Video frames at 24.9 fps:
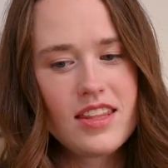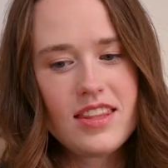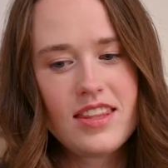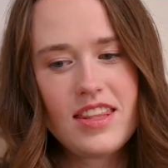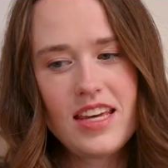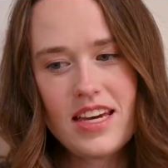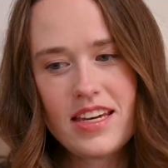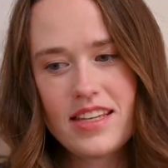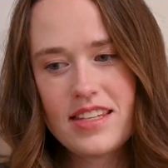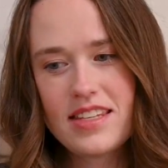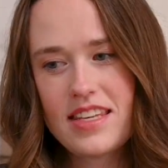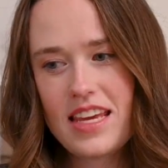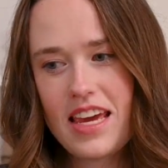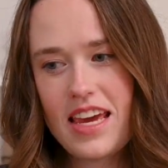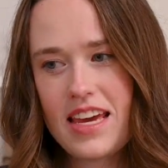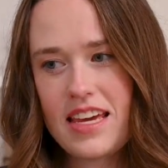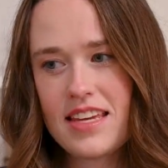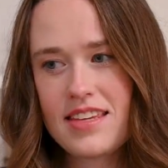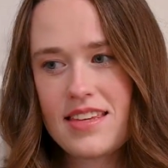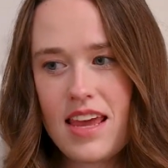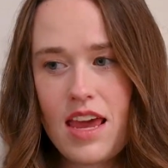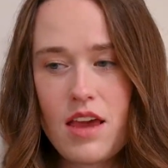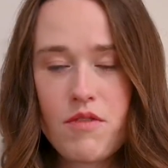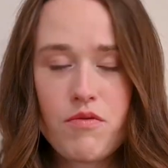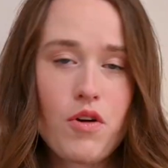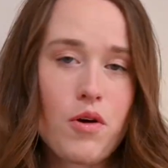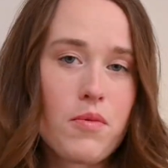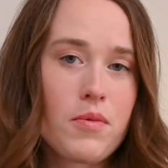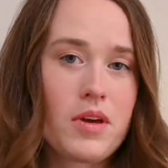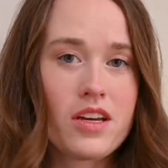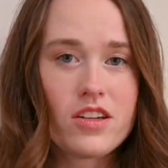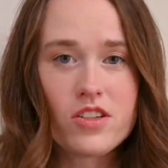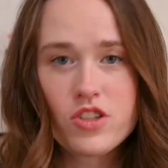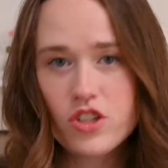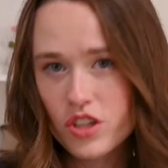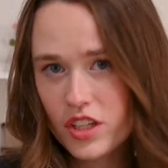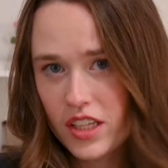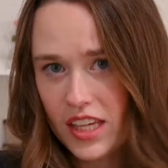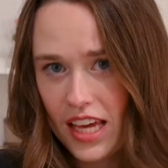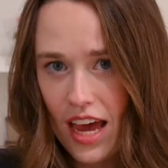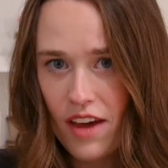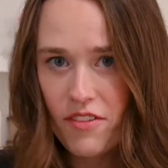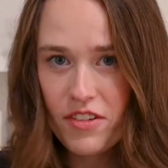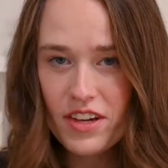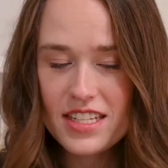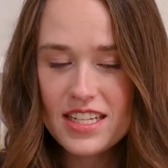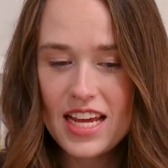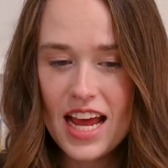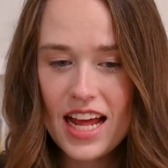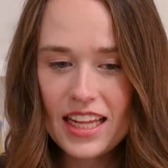This is a Romeo and Juliet
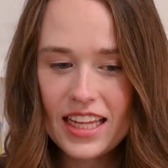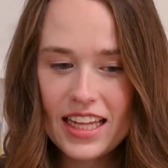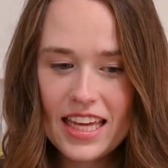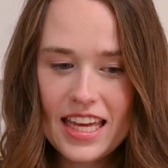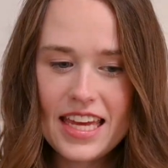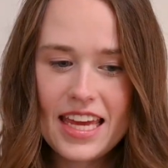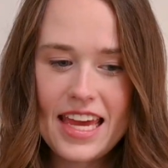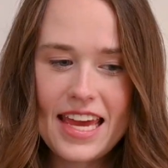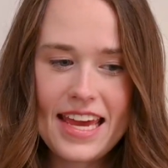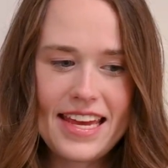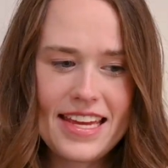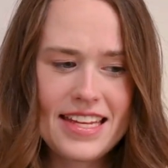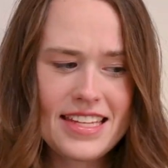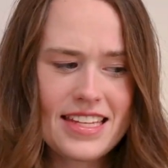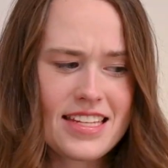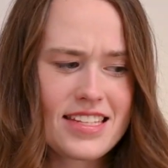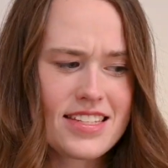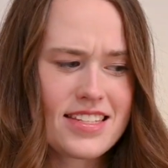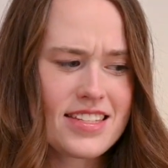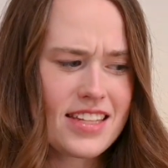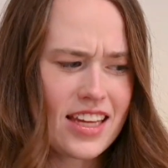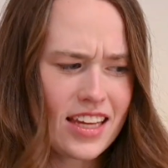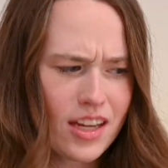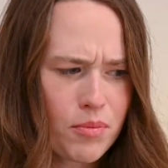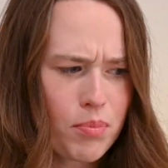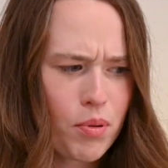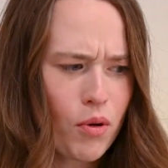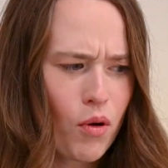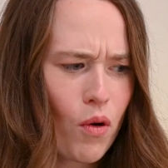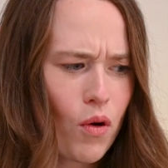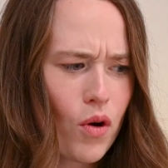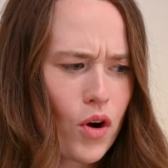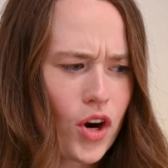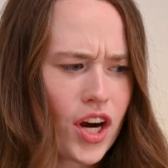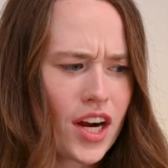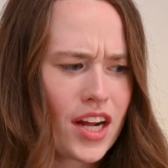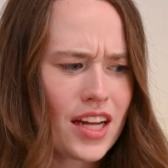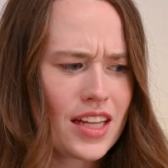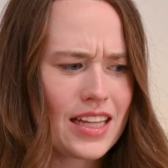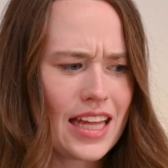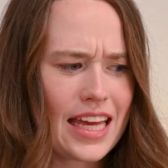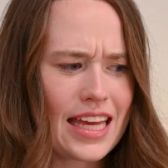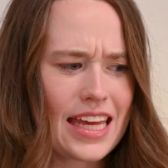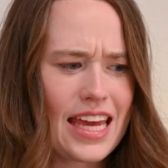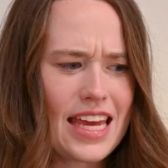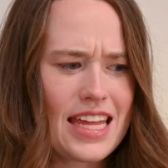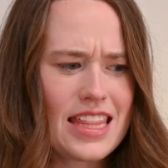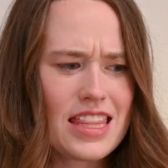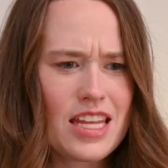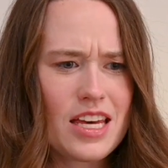retelling in Singapore,
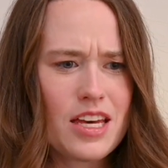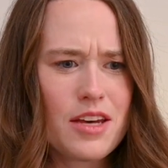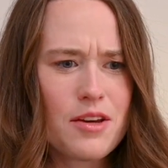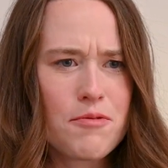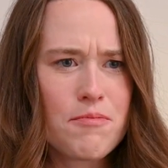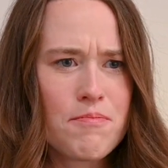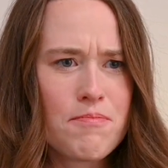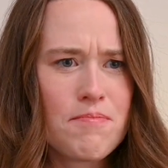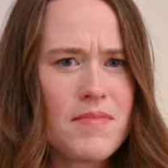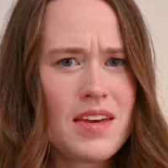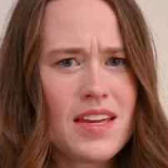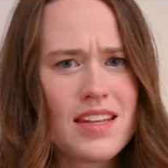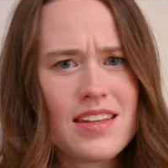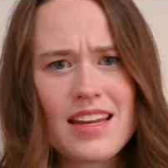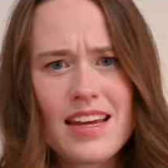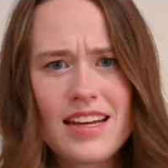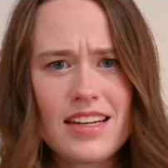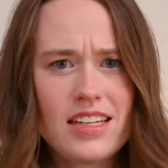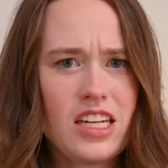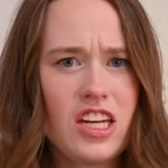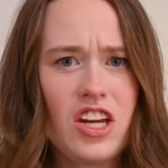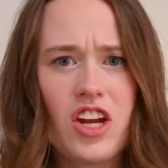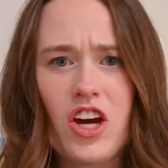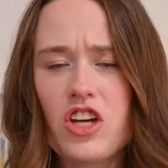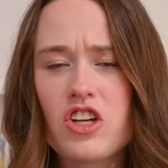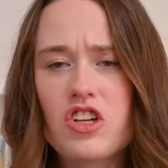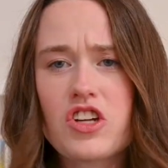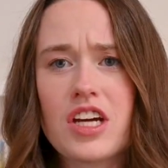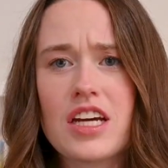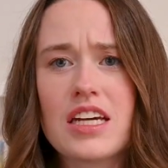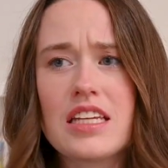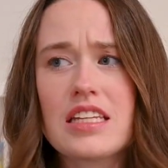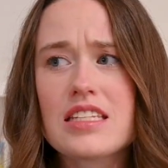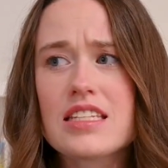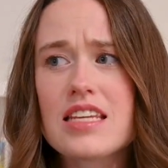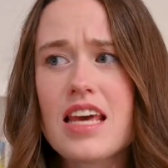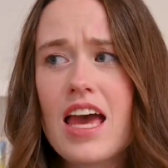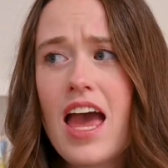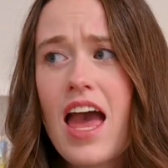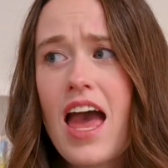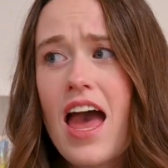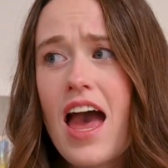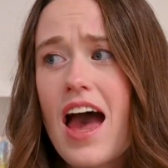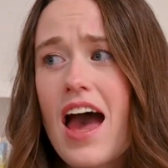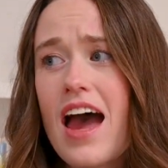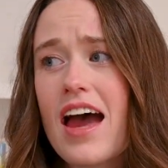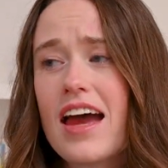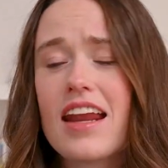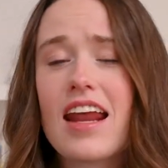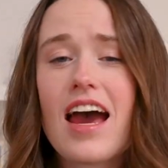like in the mid-1900s,
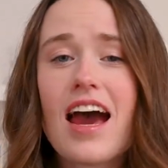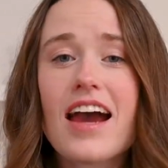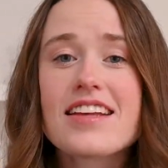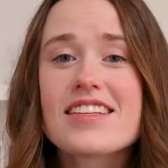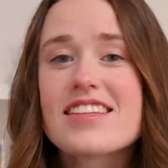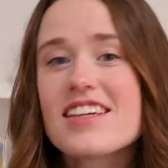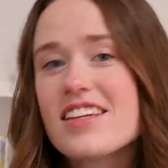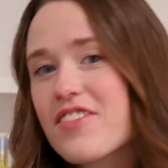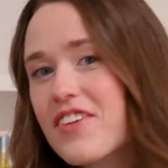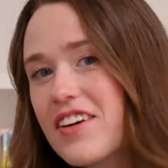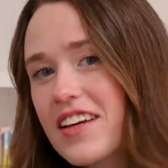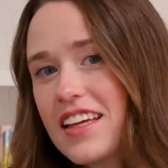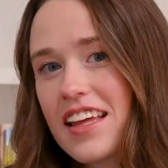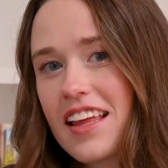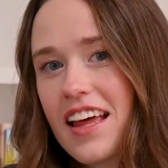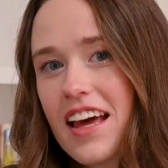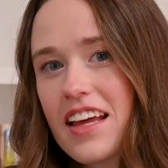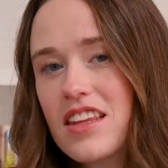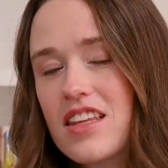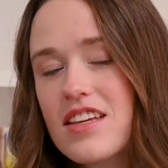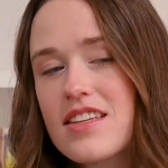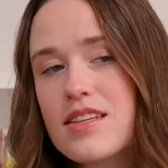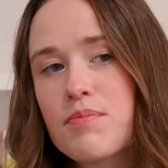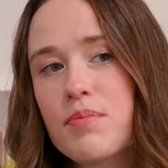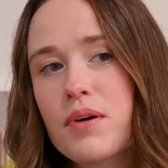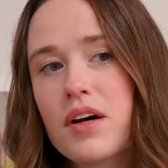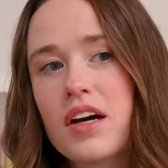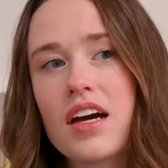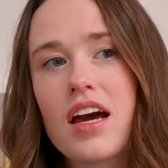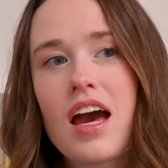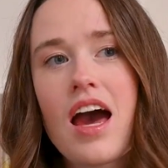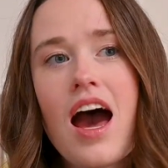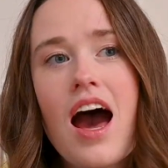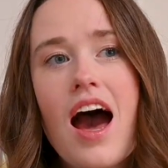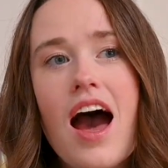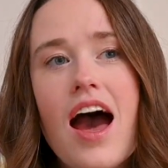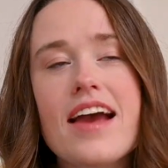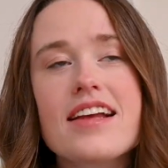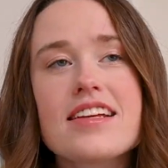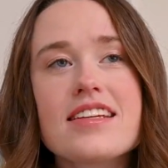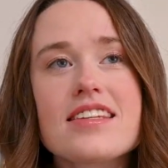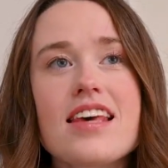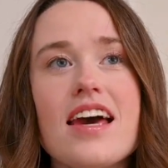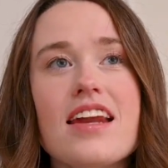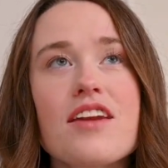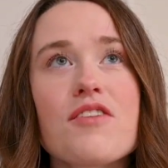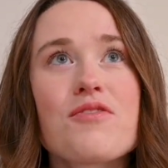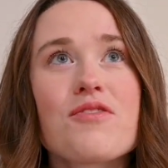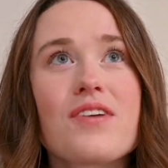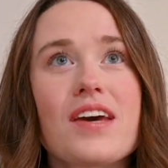and I did really like this book. I just
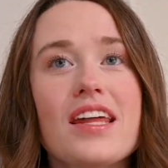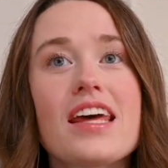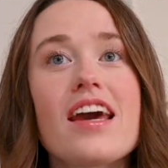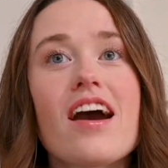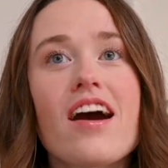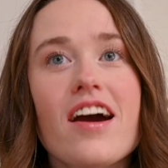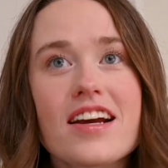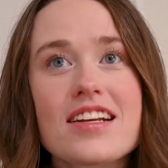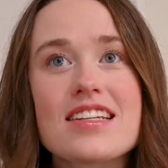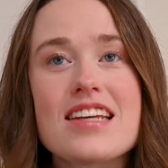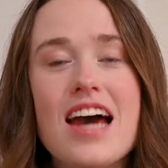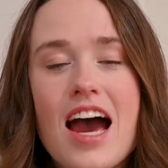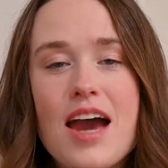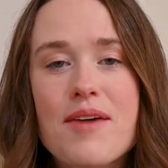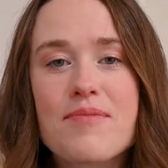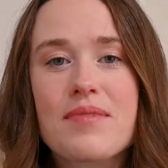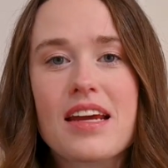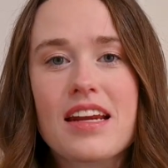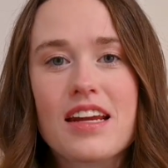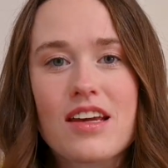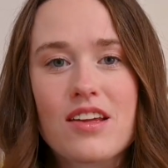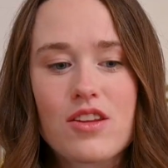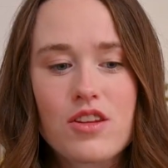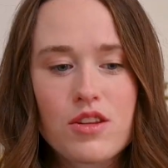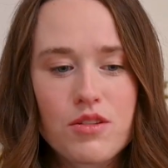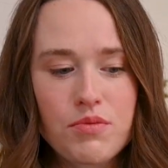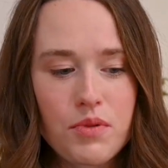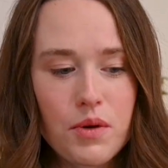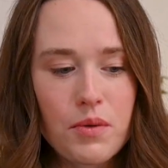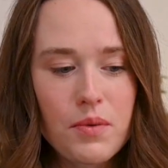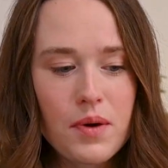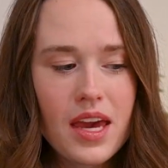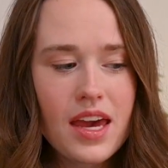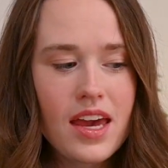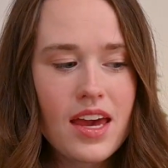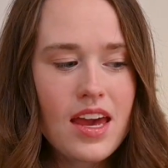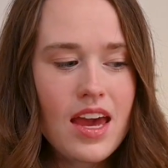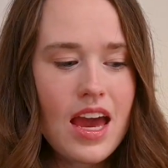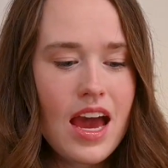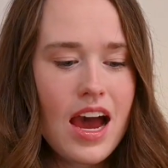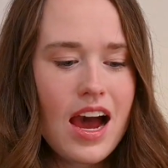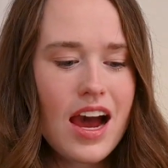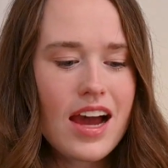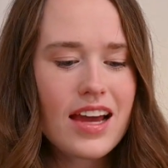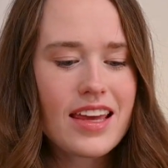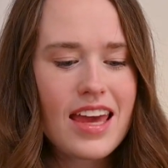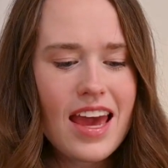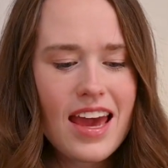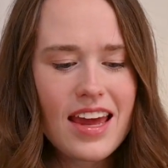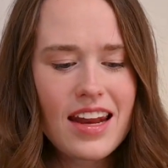had a really hard time getting through it.
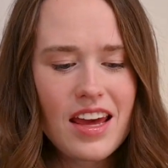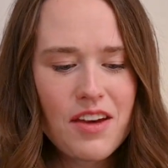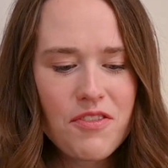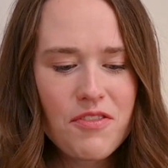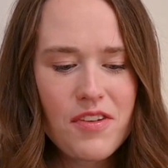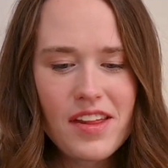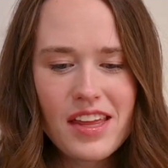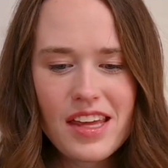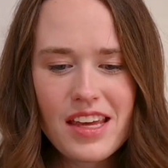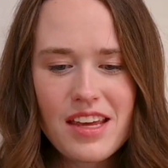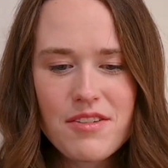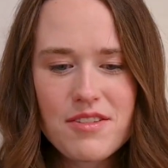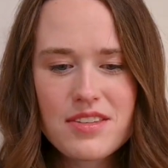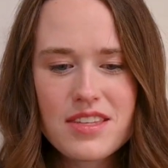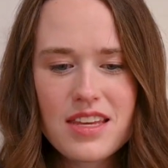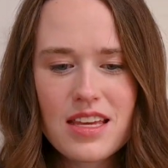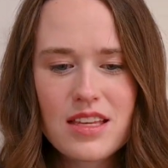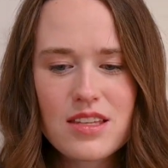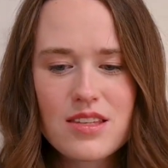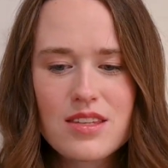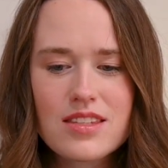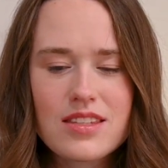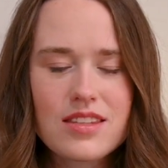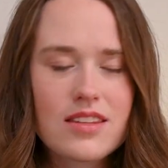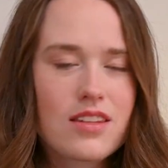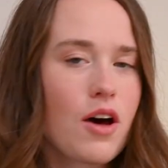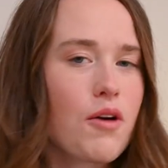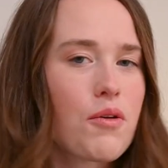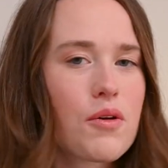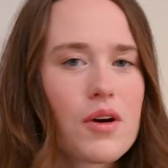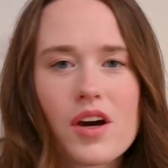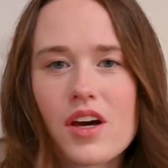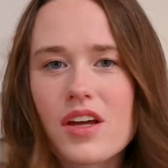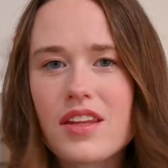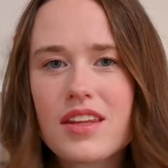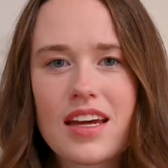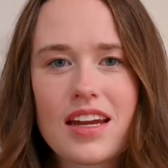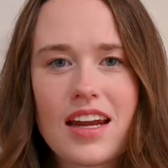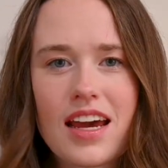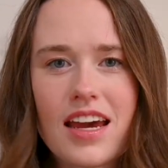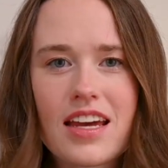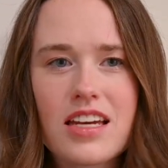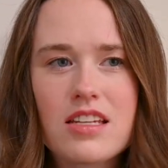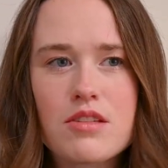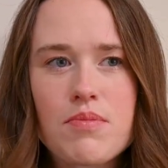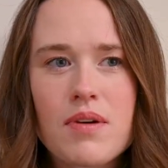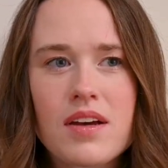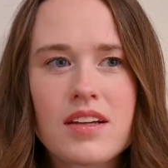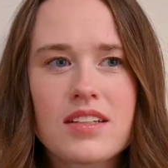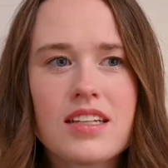Again, I felt like it was like slower than I
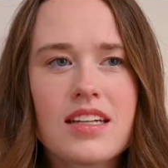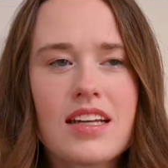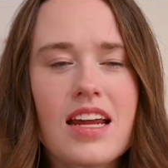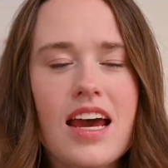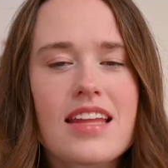expected.